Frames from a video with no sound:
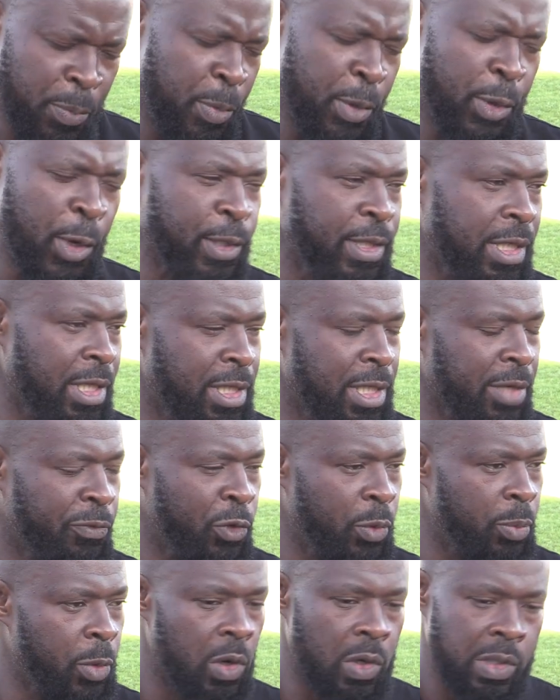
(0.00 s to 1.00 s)
Because it's the
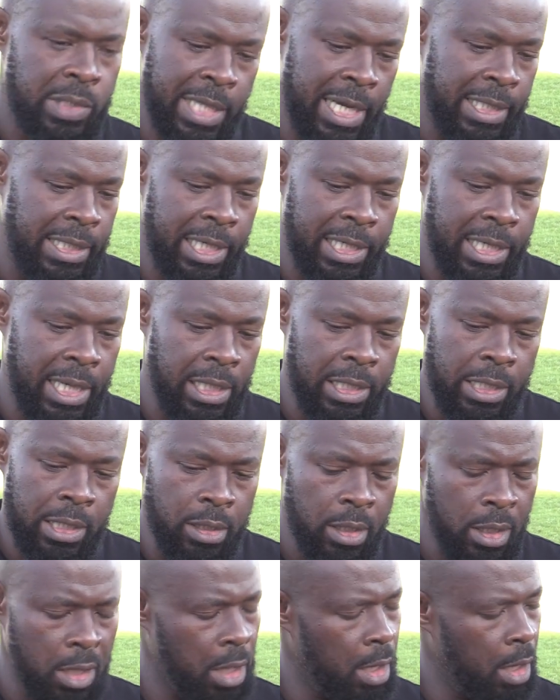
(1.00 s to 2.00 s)
football, the
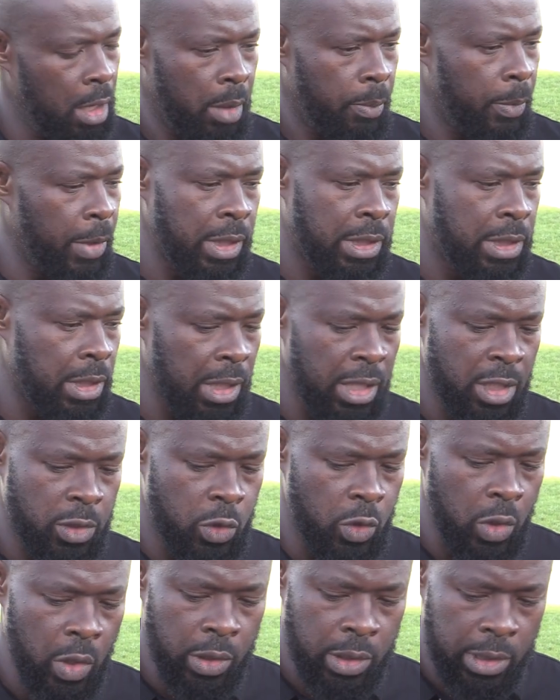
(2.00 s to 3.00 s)
adrenaline. But uh,
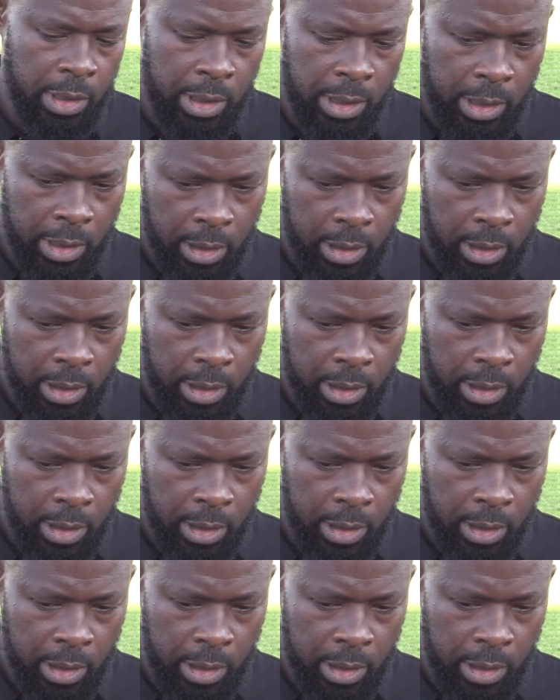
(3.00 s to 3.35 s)
it's not uh,